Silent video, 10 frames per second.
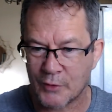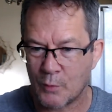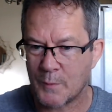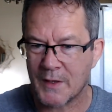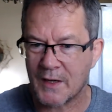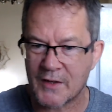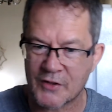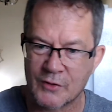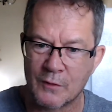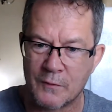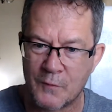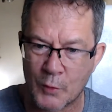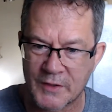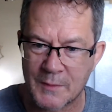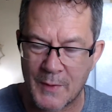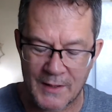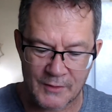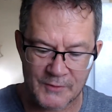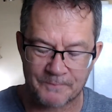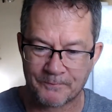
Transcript: So it would be an additional 14 panels.